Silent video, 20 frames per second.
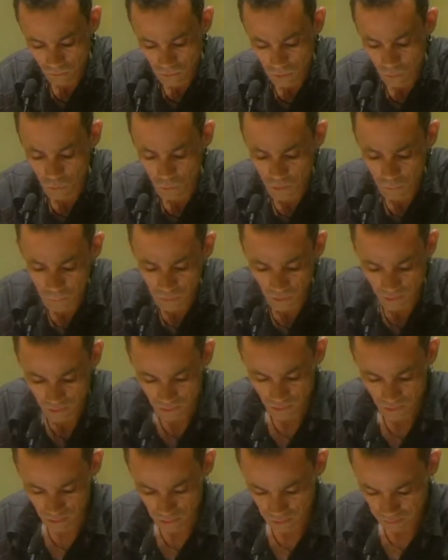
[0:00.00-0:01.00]
where we are
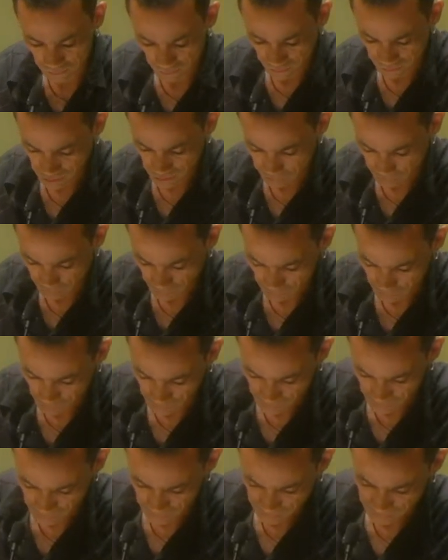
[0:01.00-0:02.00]
still divided by
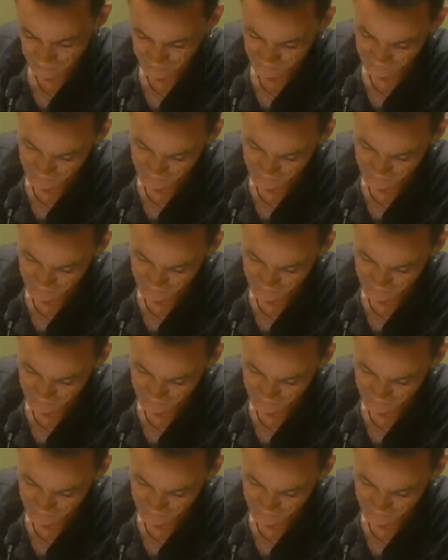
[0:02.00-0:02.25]
race in an